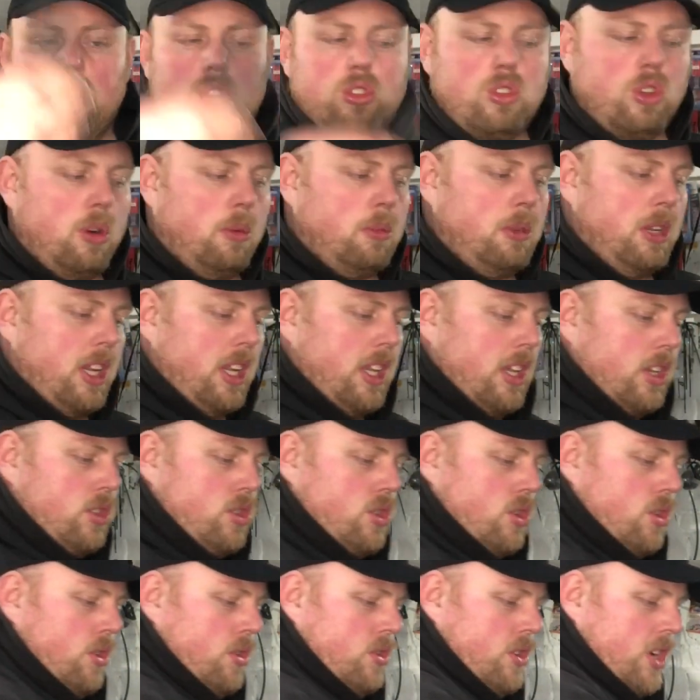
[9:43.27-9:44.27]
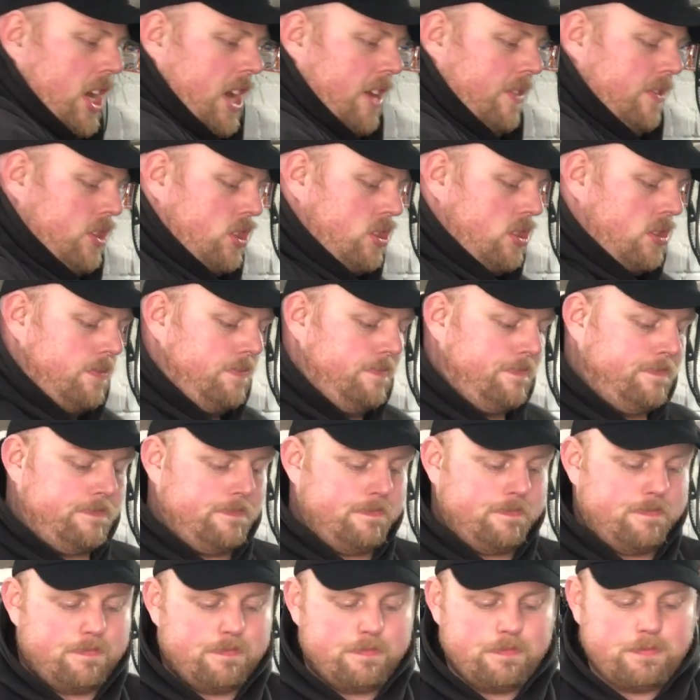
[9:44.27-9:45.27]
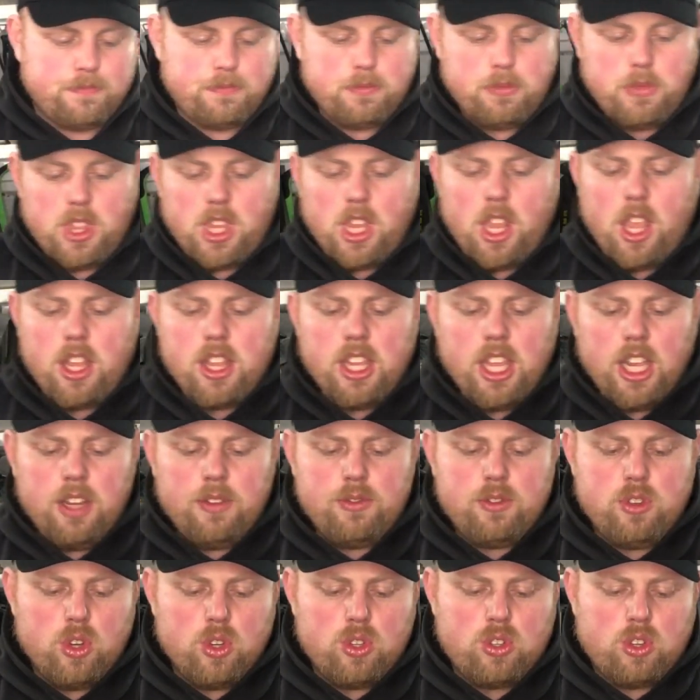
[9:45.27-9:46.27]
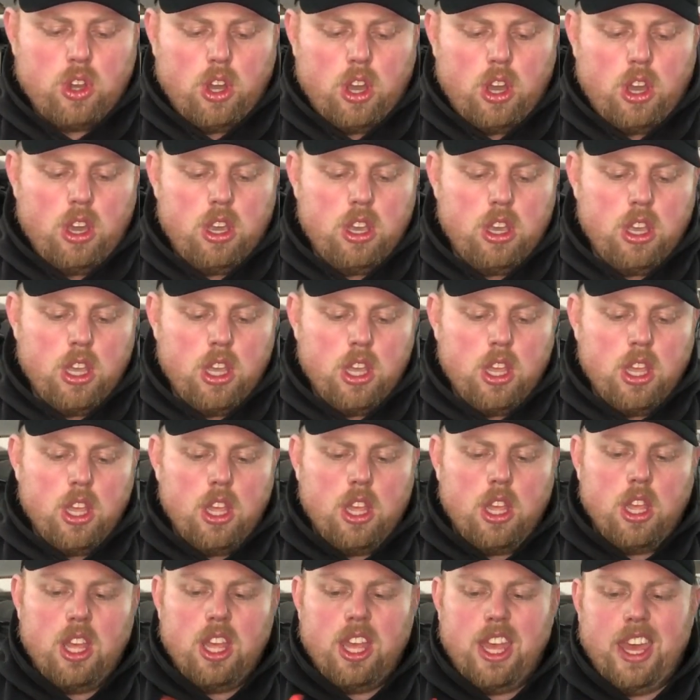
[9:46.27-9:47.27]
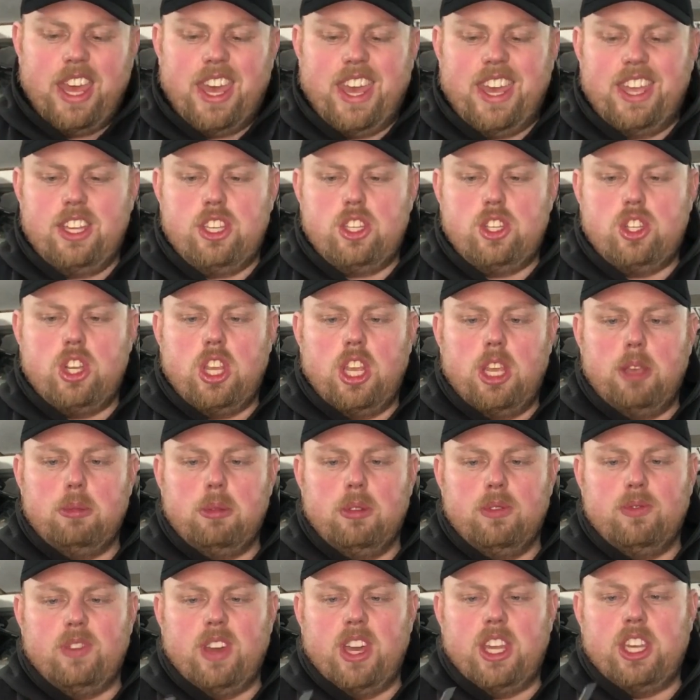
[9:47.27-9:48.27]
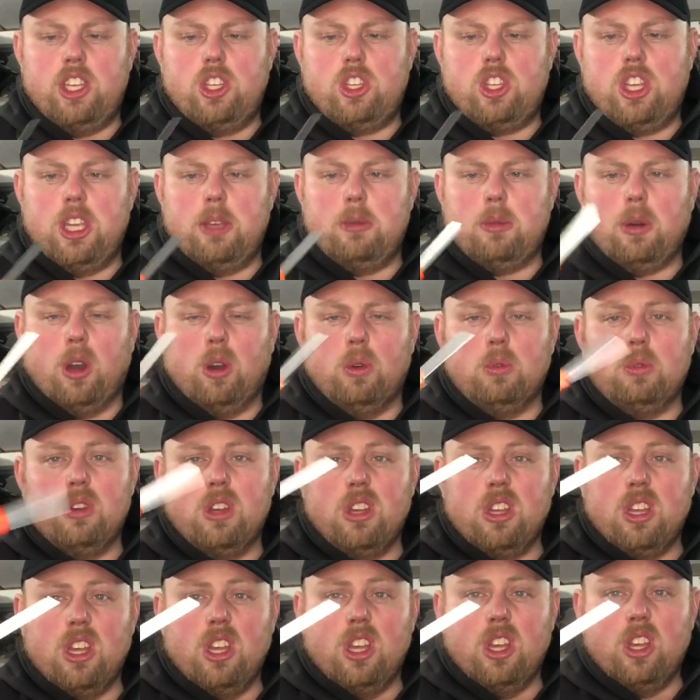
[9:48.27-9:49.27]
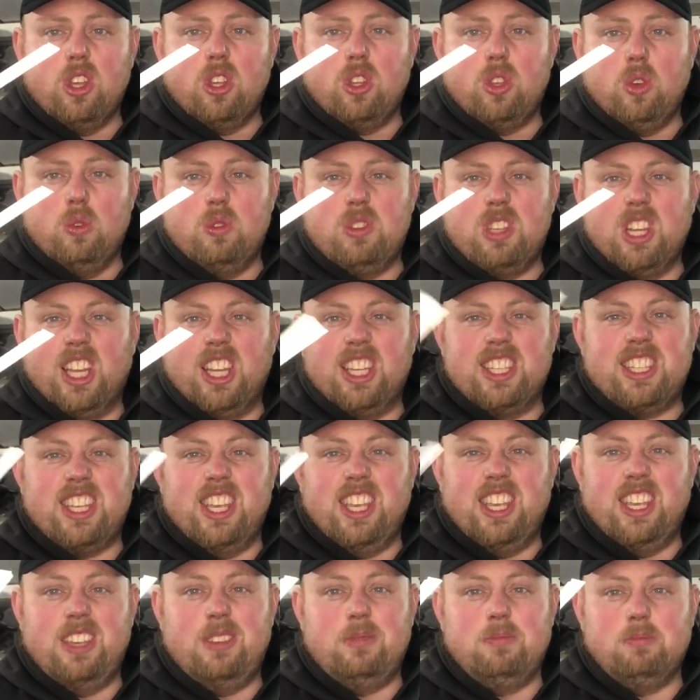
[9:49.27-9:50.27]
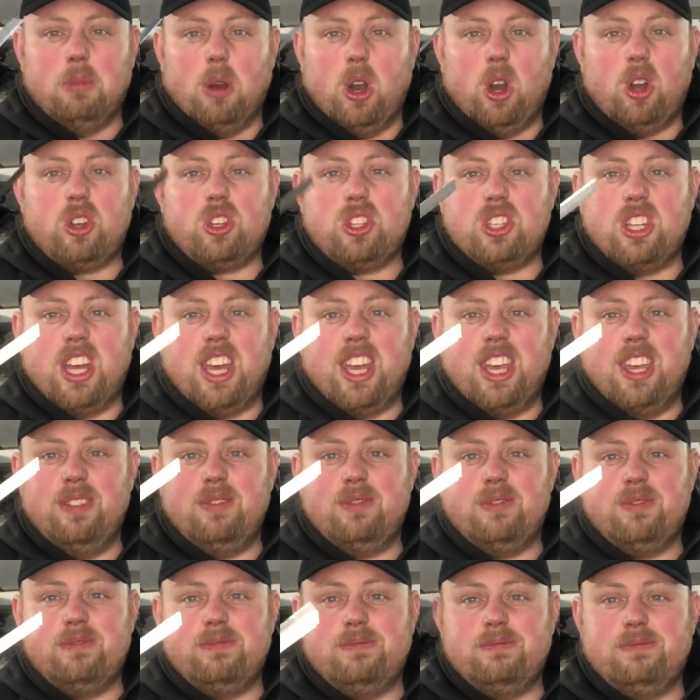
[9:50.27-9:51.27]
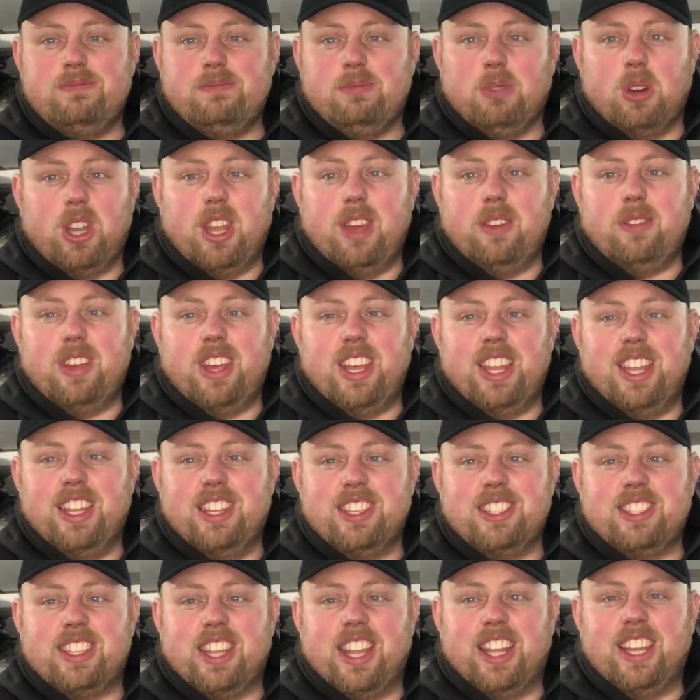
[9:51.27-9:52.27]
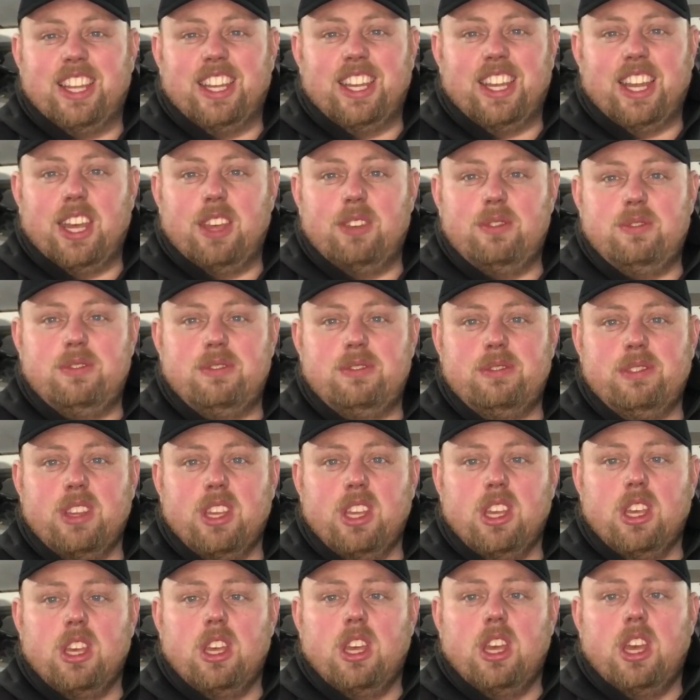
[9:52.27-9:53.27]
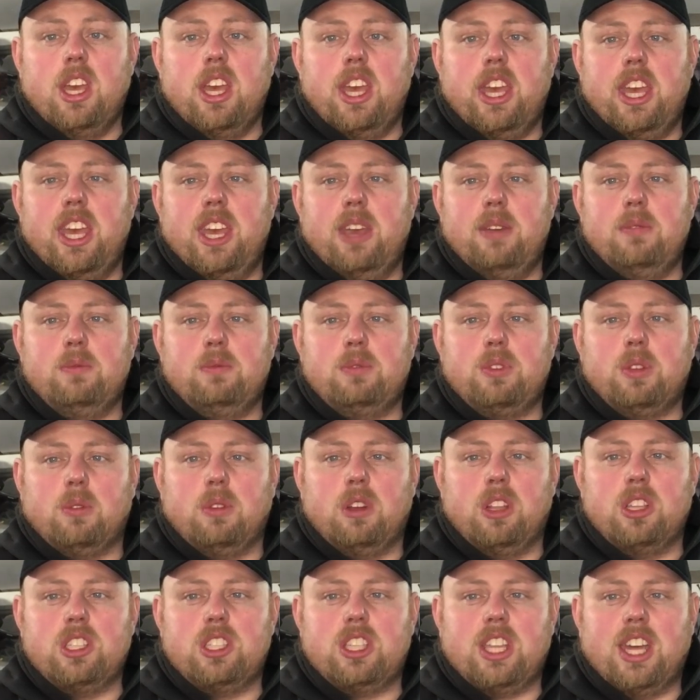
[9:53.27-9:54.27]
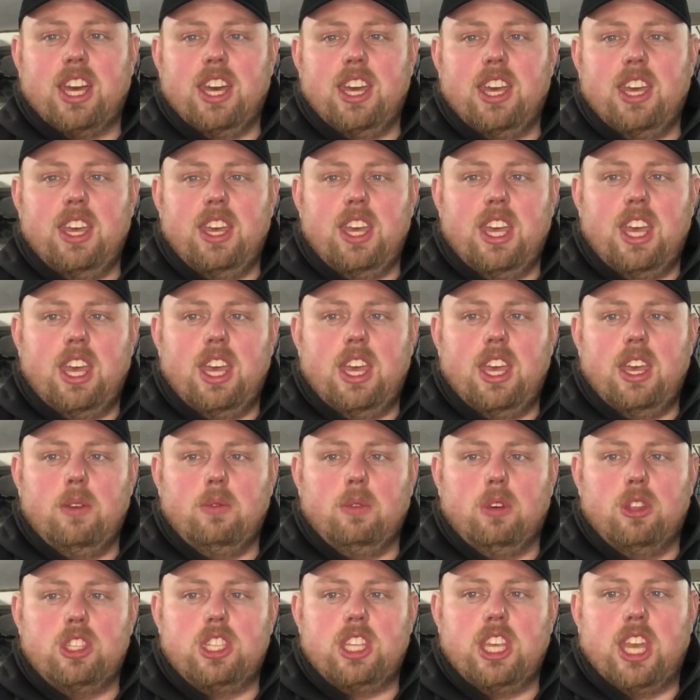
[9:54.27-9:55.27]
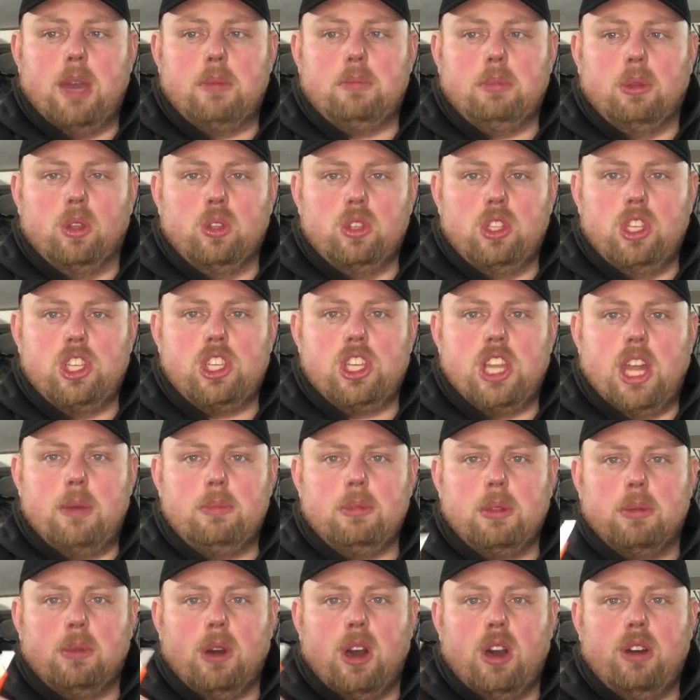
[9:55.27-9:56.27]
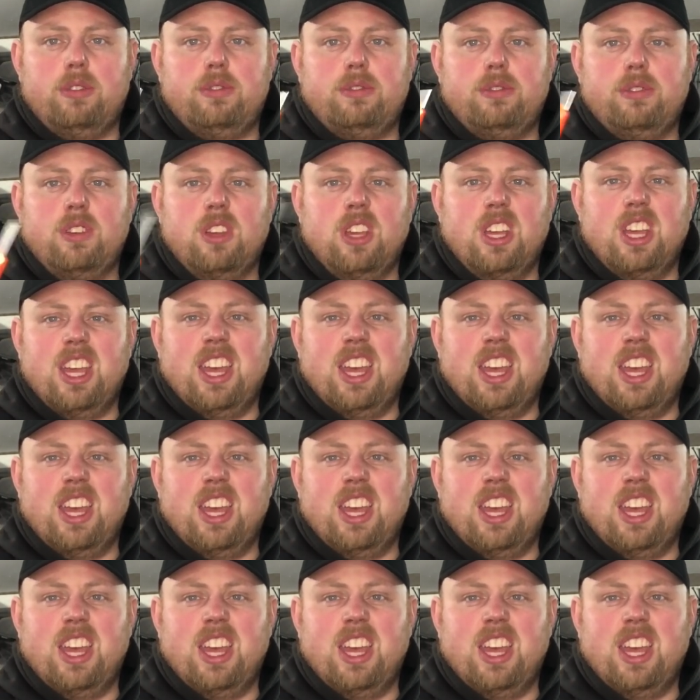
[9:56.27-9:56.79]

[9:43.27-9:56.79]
a couple of little screwdrivers. Then I've just got a cheap, very cheapo utility box knife, whatever, little Stanley knife. The ones that once they get blunt, you snap them off